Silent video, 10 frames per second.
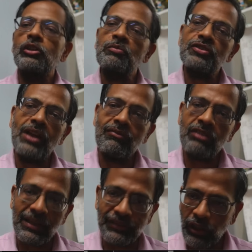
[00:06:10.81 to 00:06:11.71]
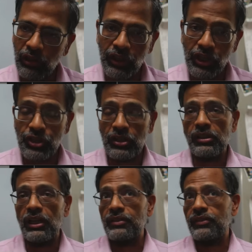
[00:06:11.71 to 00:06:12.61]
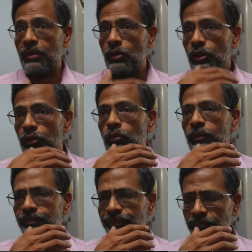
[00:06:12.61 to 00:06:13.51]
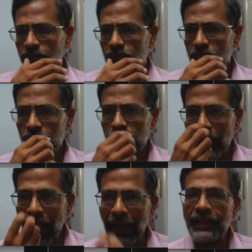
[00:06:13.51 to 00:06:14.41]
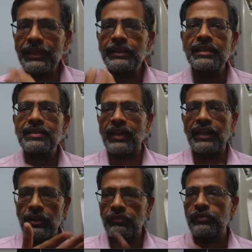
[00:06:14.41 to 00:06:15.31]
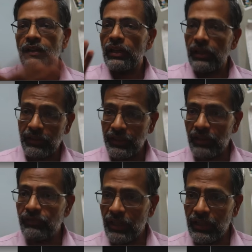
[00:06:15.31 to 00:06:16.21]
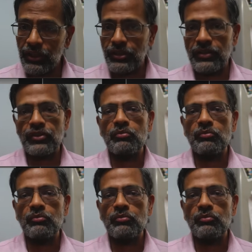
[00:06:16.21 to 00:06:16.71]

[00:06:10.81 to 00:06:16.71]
You must have an asset allocation that is able to handle these kind of return variations.